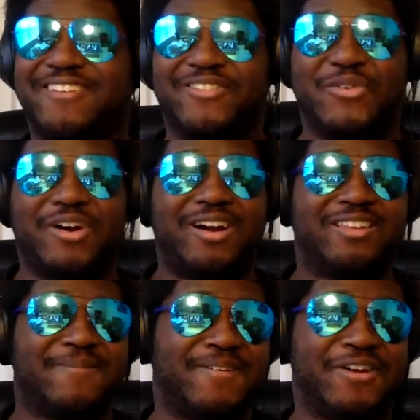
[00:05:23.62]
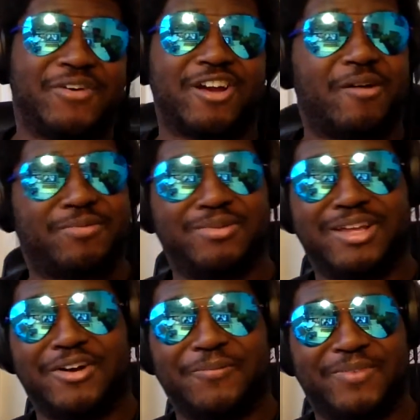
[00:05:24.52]
If you are, let me know in the comments
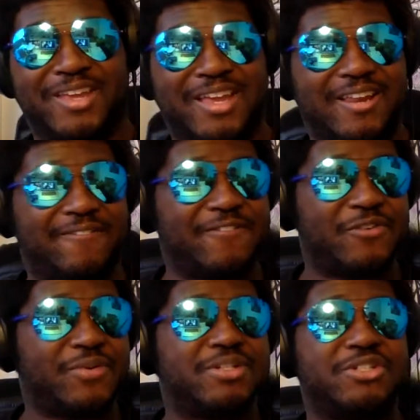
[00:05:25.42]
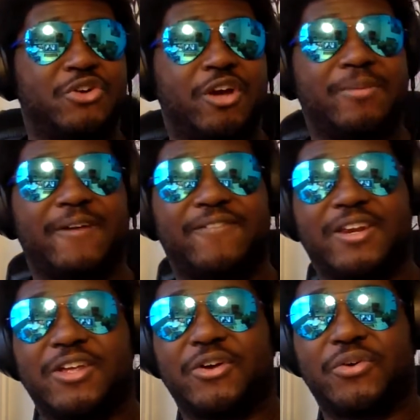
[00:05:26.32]
below. And if you enjoy my
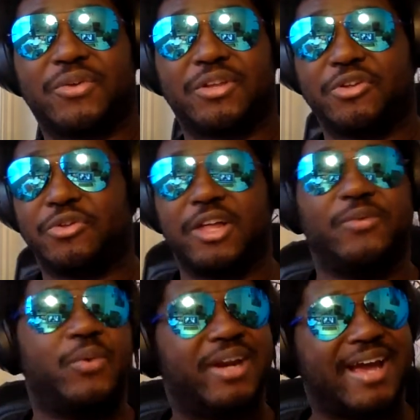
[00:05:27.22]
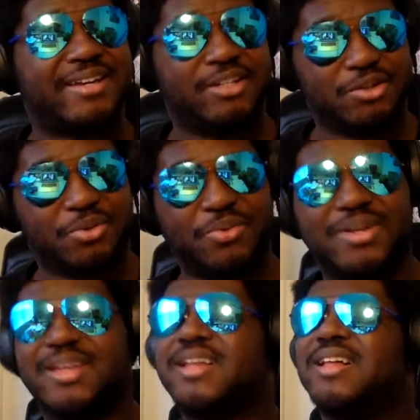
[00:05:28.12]
video and you love what I
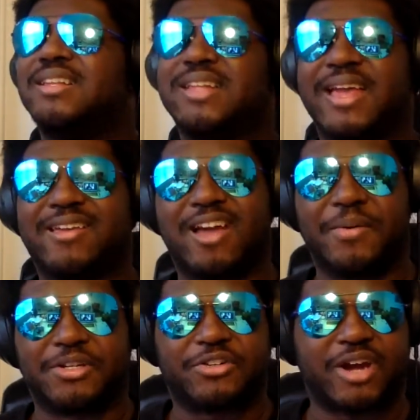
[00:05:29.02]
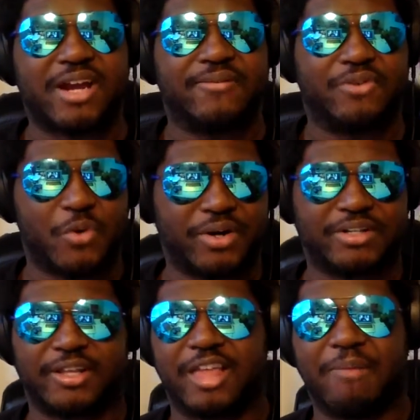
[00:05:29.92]
do, like, comment, subscribe, and of
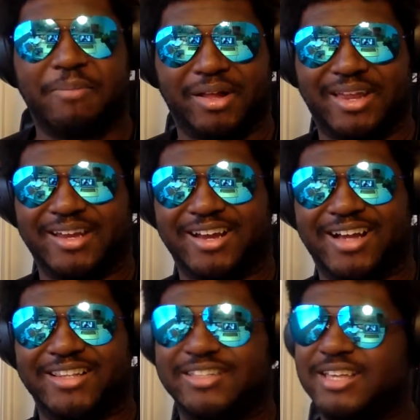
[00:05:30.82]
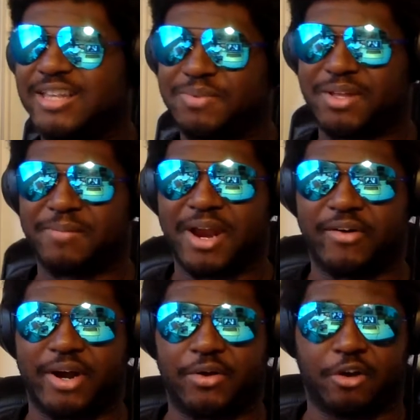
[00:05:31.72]
course, hit that bell icon. This has been
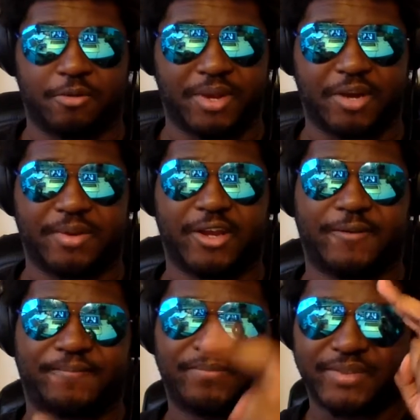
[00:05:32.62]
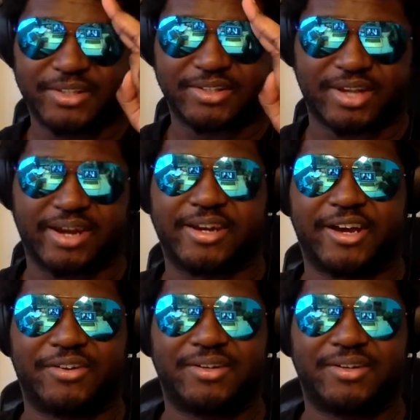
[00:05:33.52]
Madcrown on Anime, signing out.